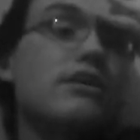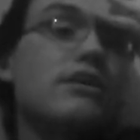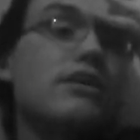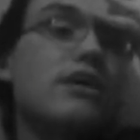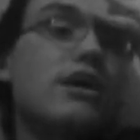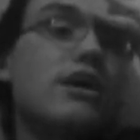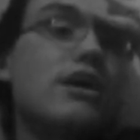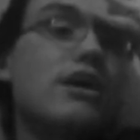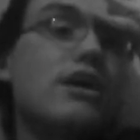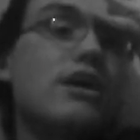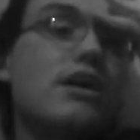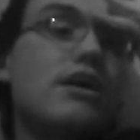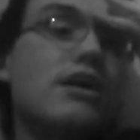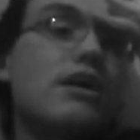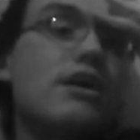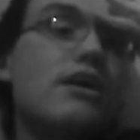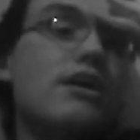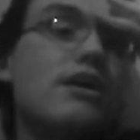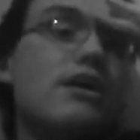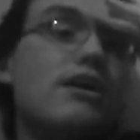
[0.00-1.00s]

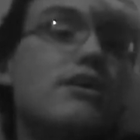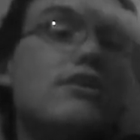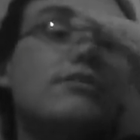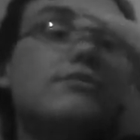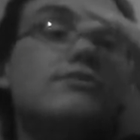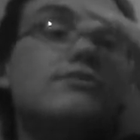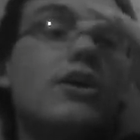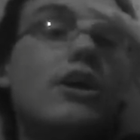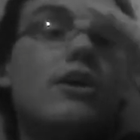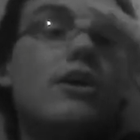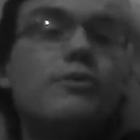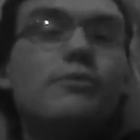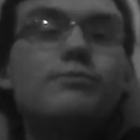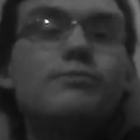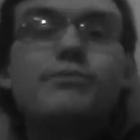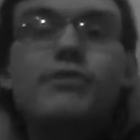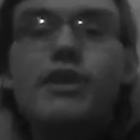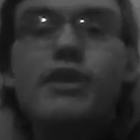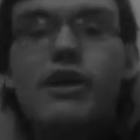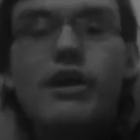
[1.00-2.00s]
oh,
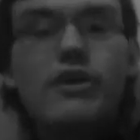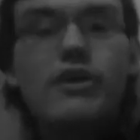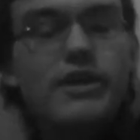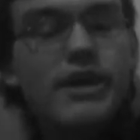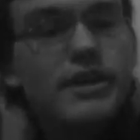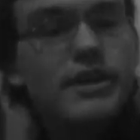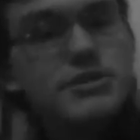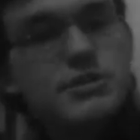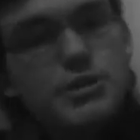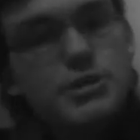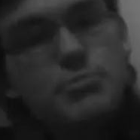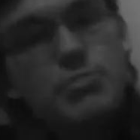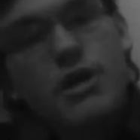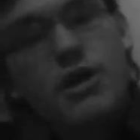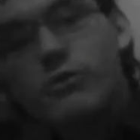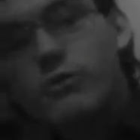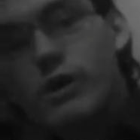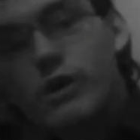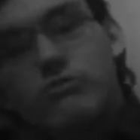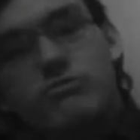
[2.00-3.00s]
okay, this is the
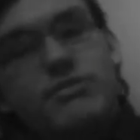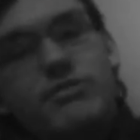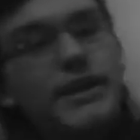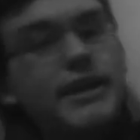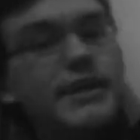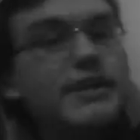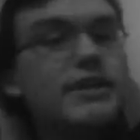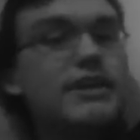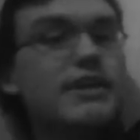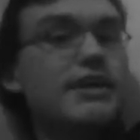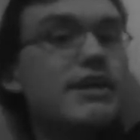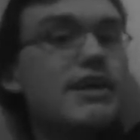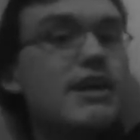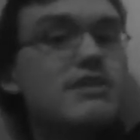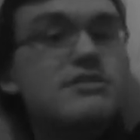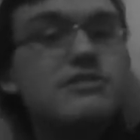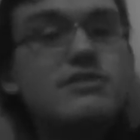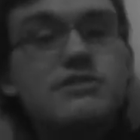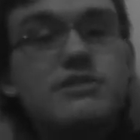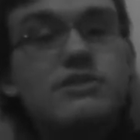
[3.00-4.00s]
part where I've rated, I
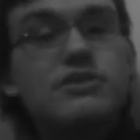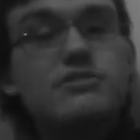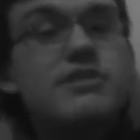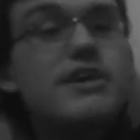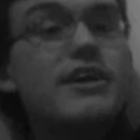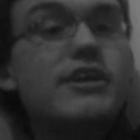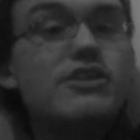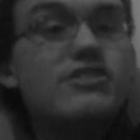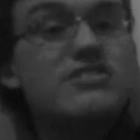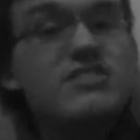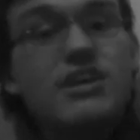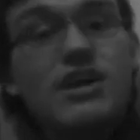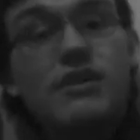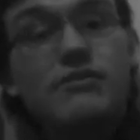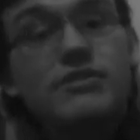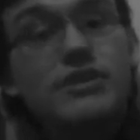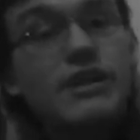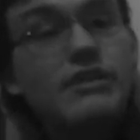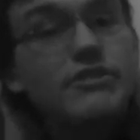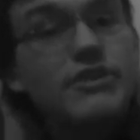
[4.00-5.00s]
guess, because it looks like it has
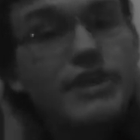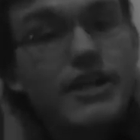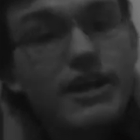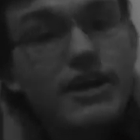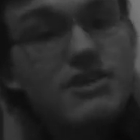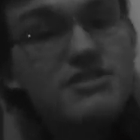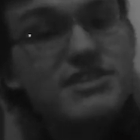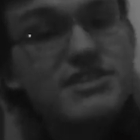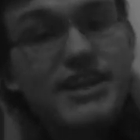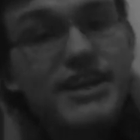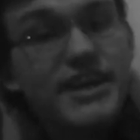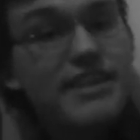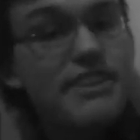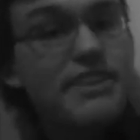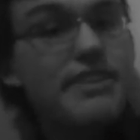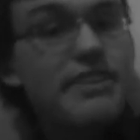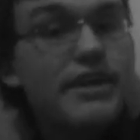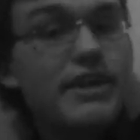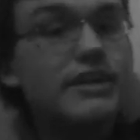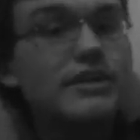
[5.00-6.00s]
covered everything else that I can
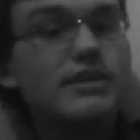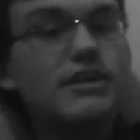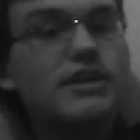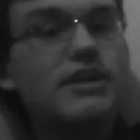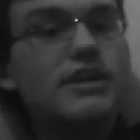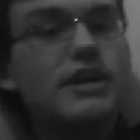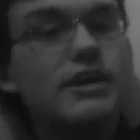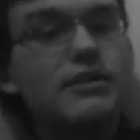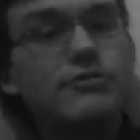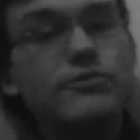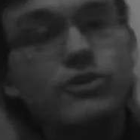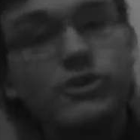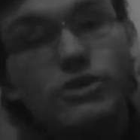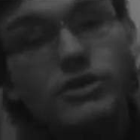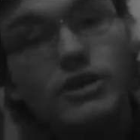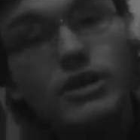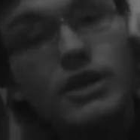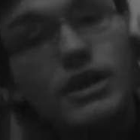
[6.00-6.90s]
think to cover.